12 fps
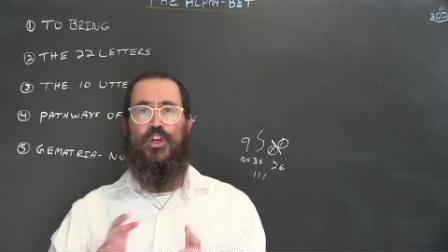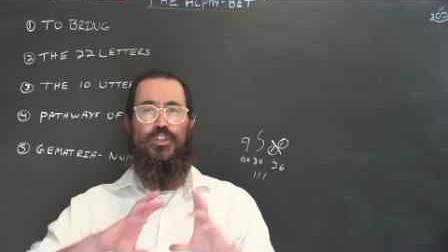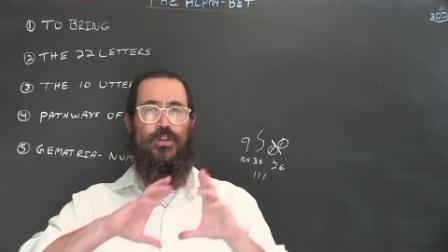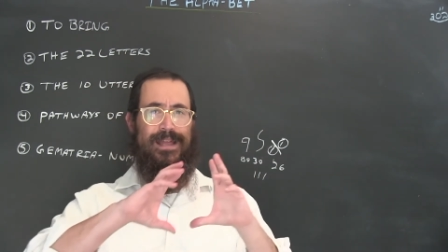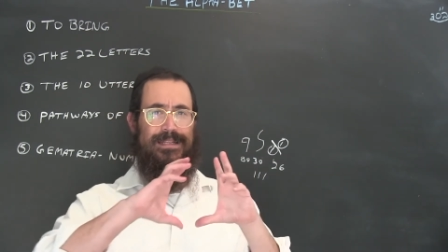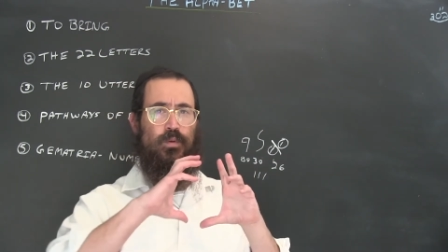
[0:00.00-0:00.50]

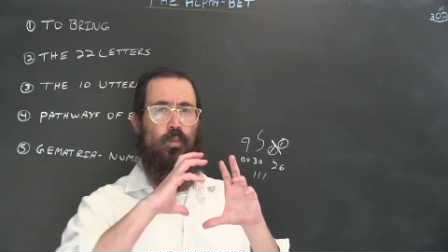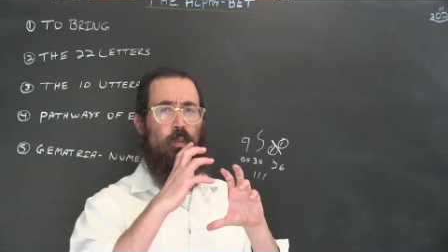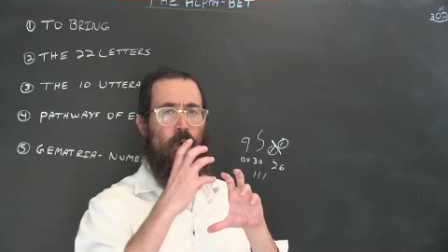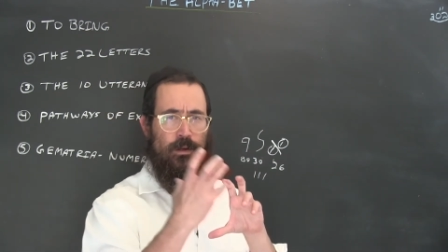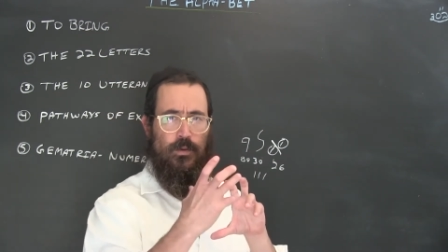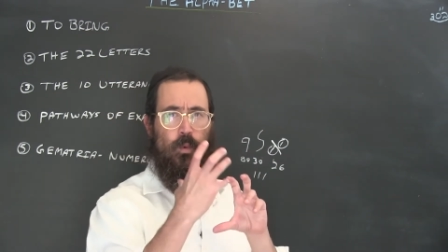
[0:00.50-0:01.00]
So that's
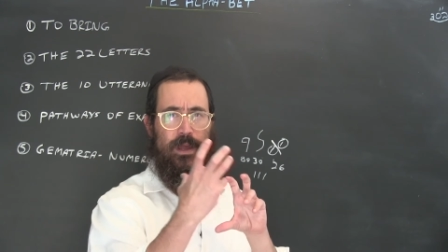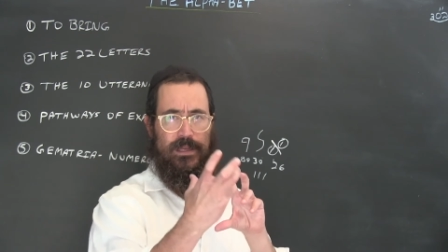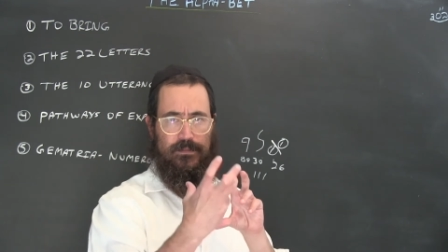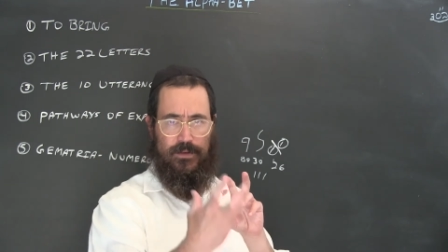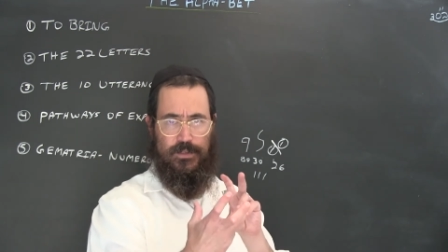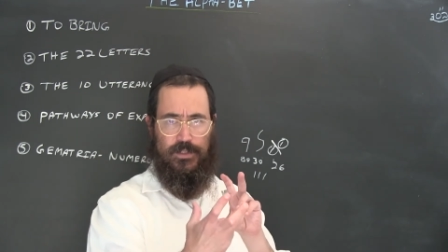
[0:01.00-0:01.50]
one way
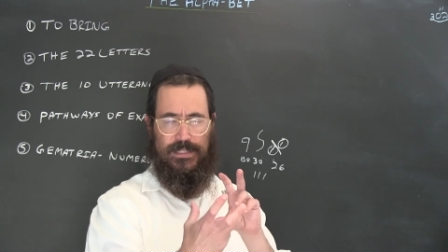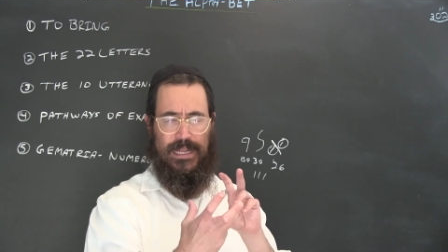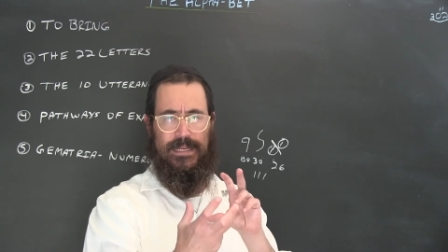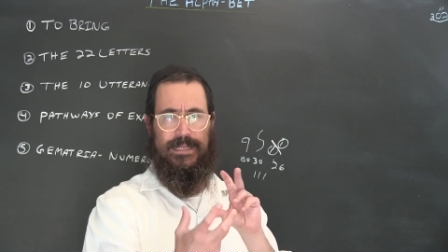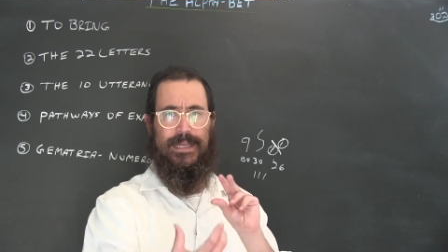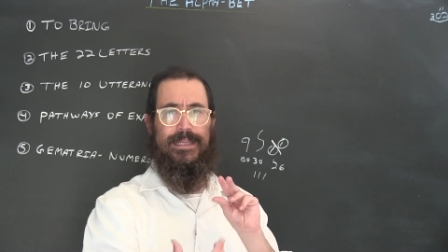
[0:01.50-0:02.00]
of
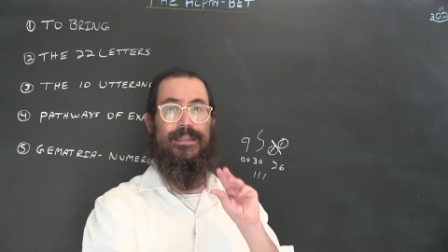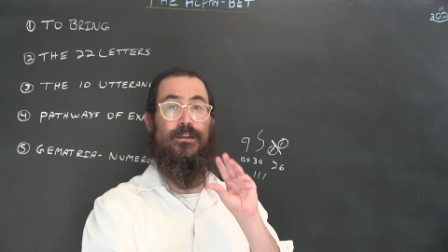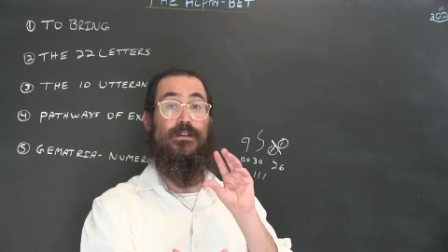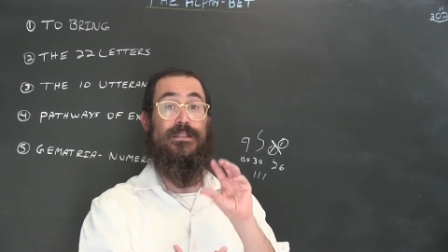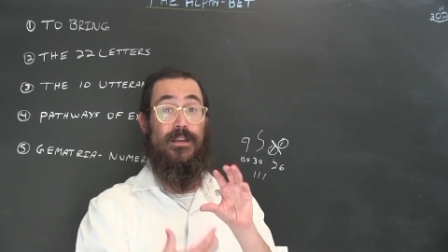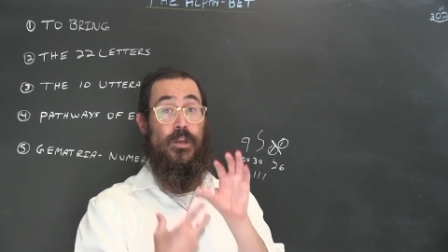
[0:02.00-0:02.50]
understanding it.
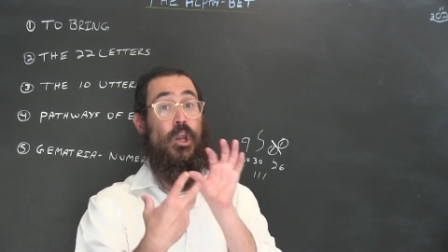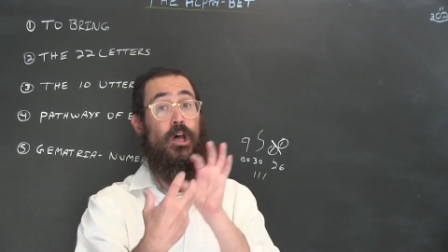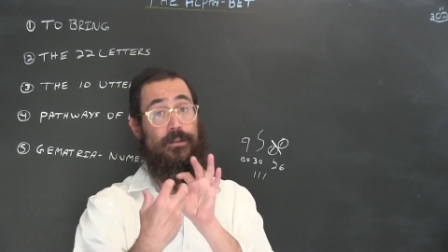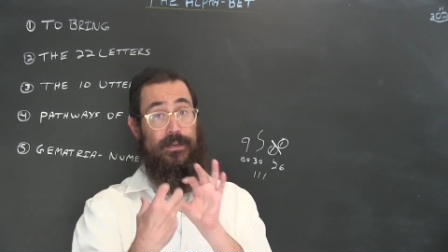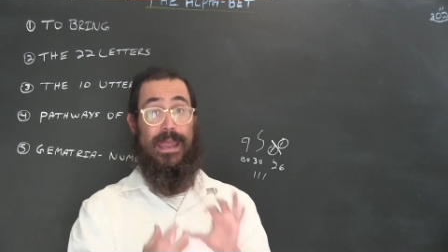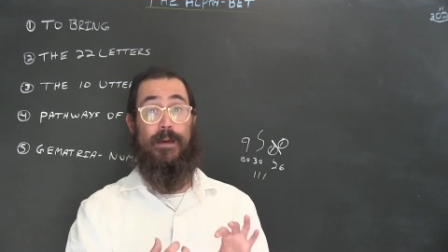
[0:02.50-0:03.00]
There is
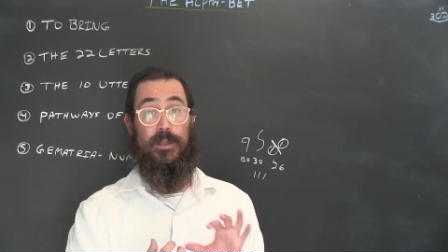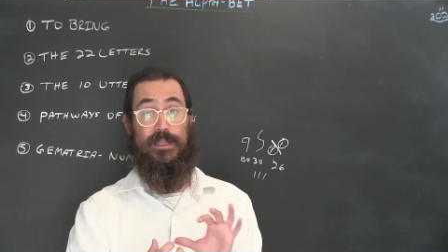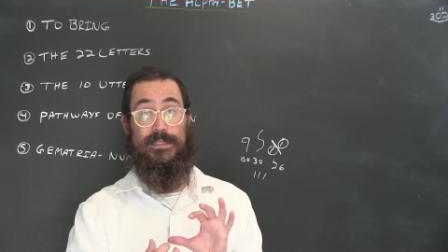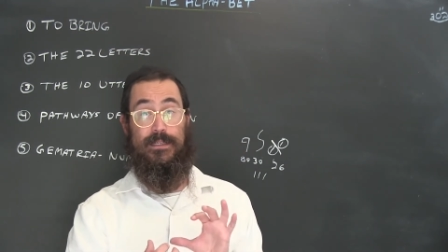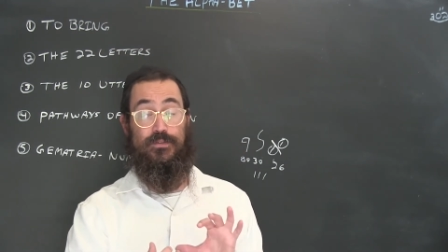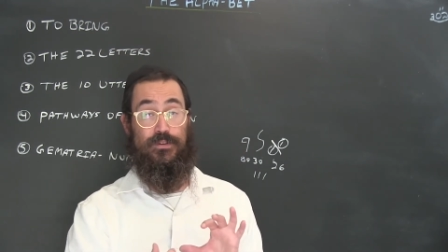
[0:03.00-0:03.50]
another
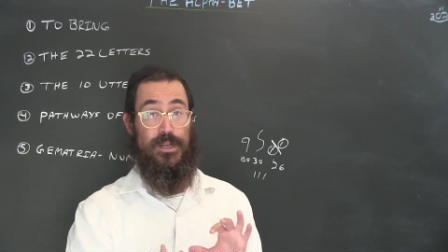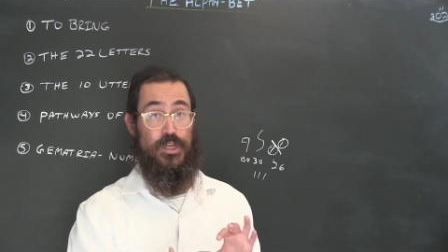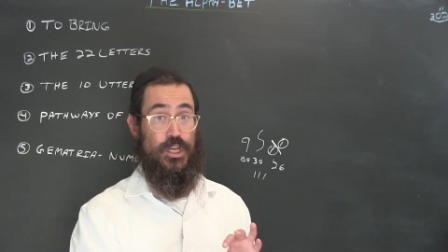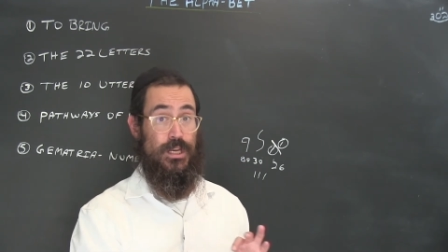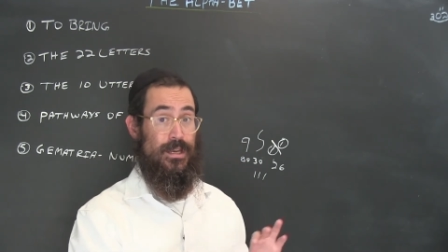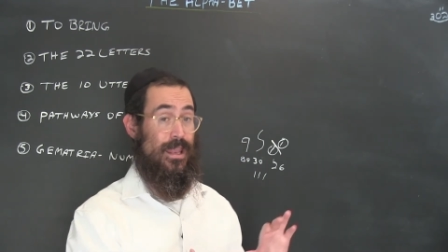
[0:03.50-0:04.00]
Kabbalistic
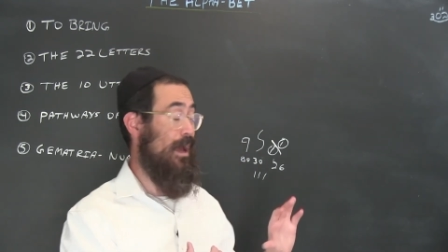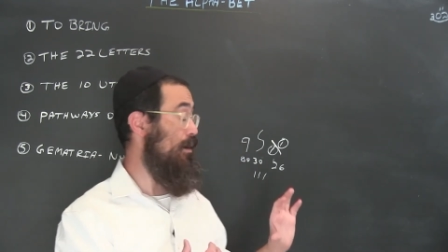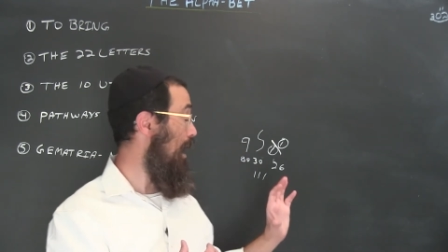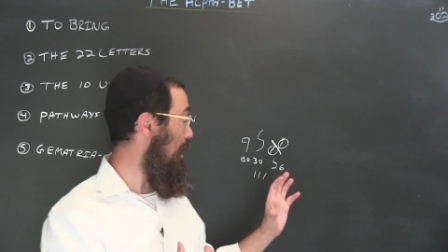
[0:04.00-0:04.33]
tradition that